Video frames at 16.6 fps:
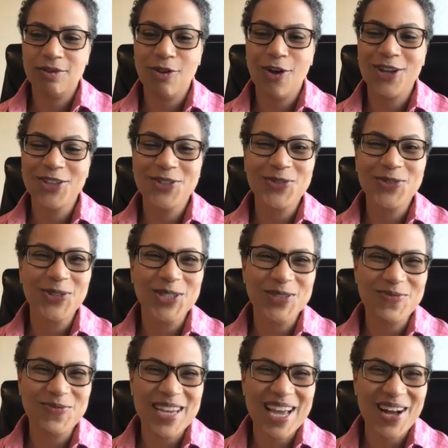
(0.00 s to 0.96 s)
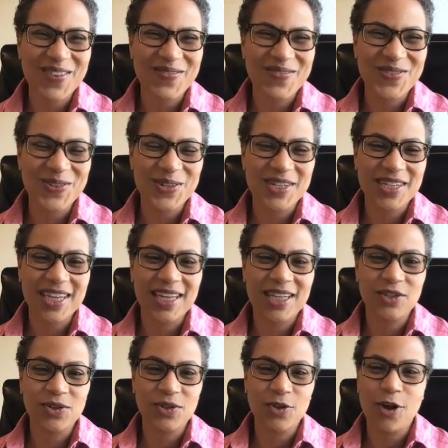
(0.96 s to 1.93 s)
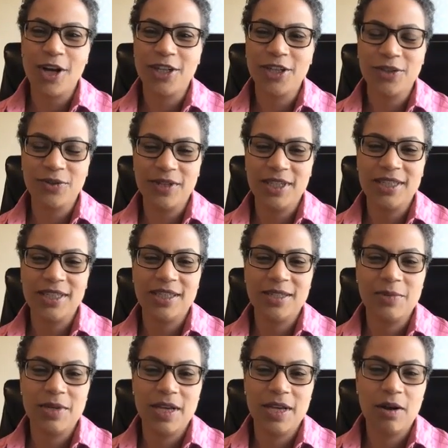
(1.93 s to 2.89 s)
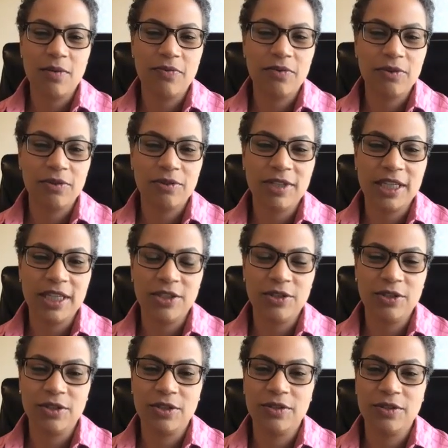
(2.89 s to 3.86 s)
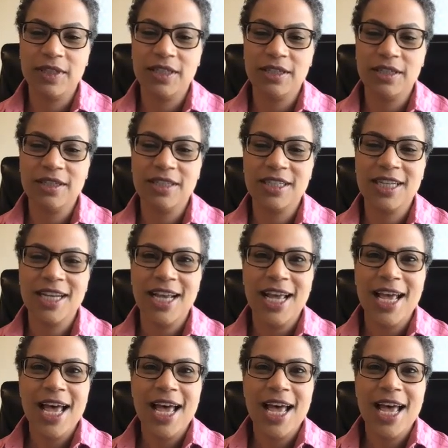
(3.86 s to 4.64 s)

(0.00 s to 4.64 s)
law school to be helpful and your law degree to be helpful in your careers.